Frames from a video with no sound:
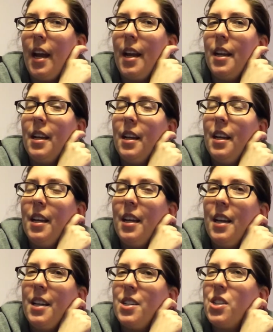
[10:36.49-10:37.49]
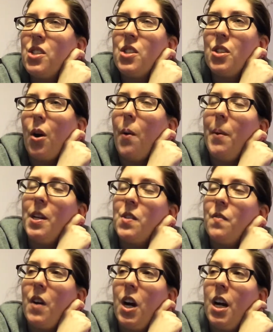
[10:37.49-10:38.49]
And it's just so
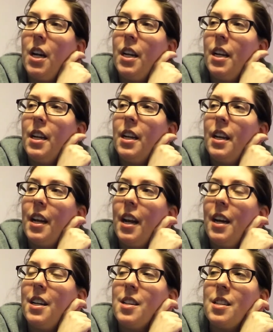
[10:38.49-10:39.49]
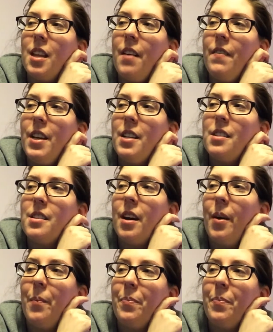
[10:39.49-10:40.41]
much fun. And I just love it. So